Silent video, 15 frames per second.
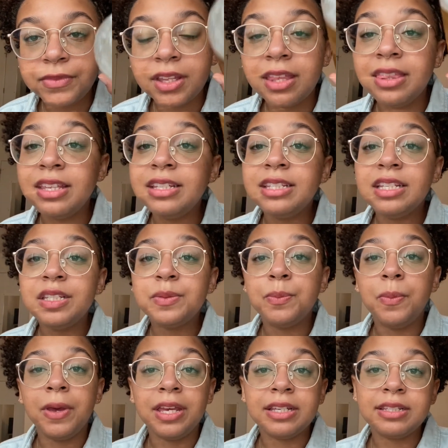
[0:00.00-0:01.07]
This is
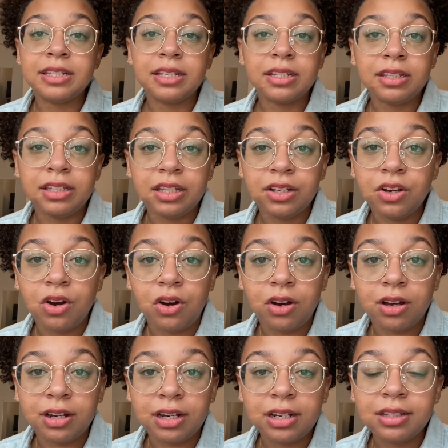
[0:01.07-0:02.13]
basically
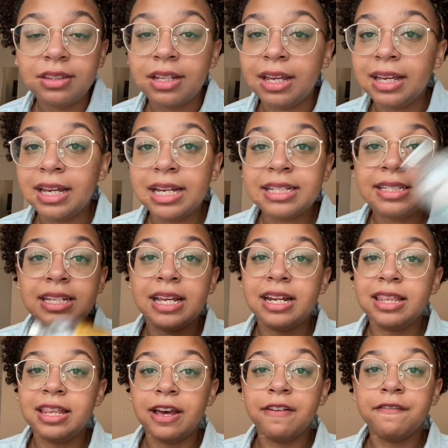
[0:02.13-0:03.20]
gone. Like I said
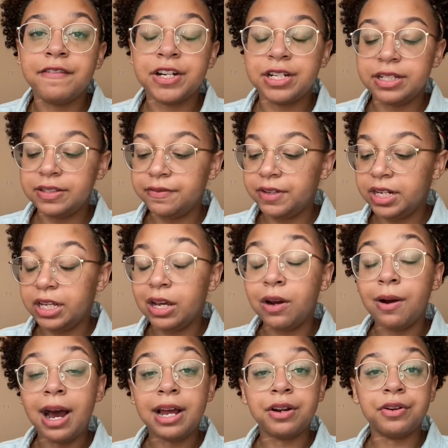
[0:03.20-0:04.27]
in that first video,
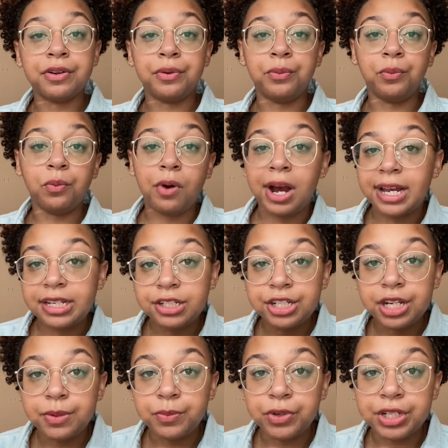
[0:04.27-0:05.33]
I don't know why
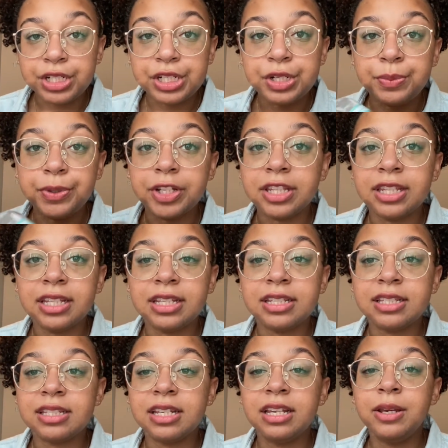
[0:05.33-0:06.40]
Shea Moisture put
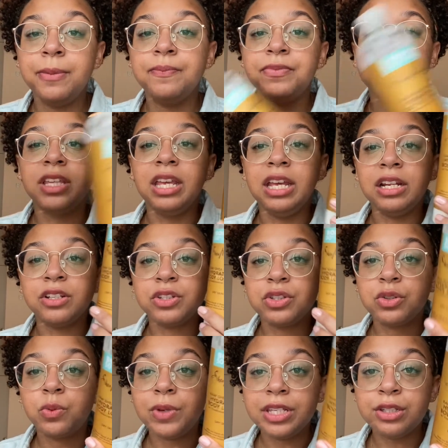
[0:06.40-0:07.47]
this in a
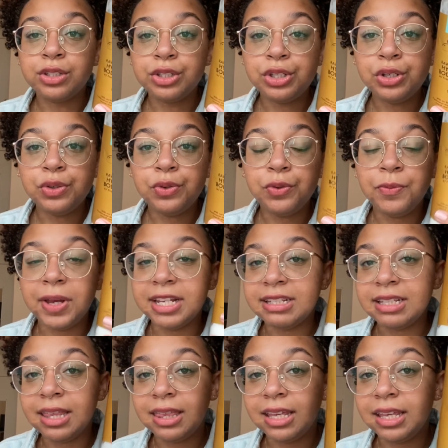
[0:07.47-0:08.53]
squeeze tube as
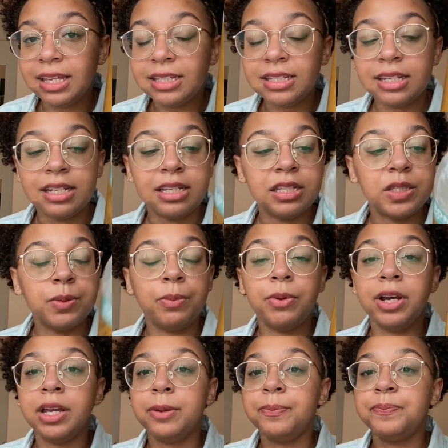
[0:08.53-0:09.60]
thick as it is,
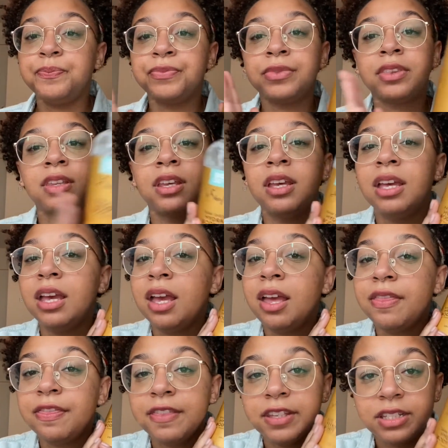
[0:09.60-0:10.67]
but
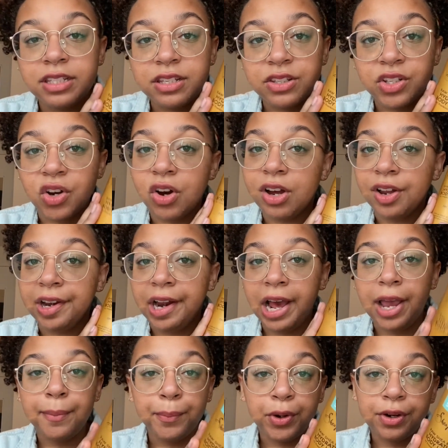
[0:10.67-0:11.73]
this is gone. I
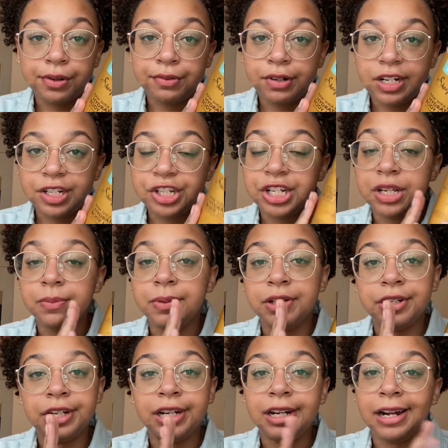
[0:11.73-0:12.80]
bought raw shea
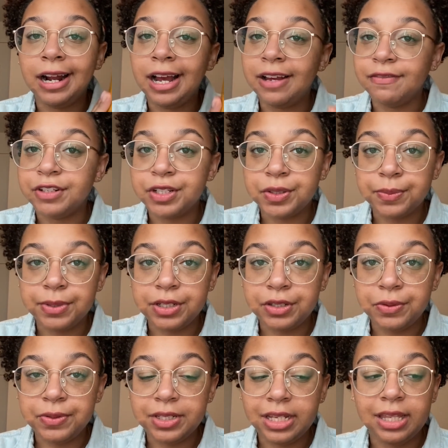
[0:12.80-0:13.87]
butter. I've just been
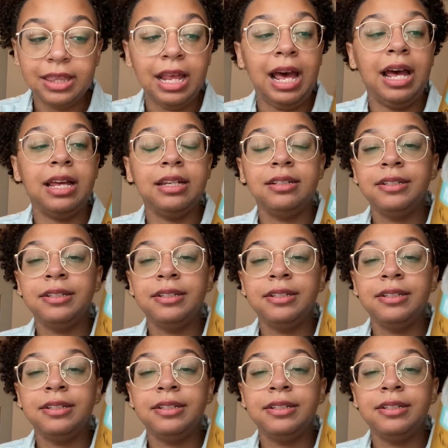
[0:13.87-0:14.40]
using that.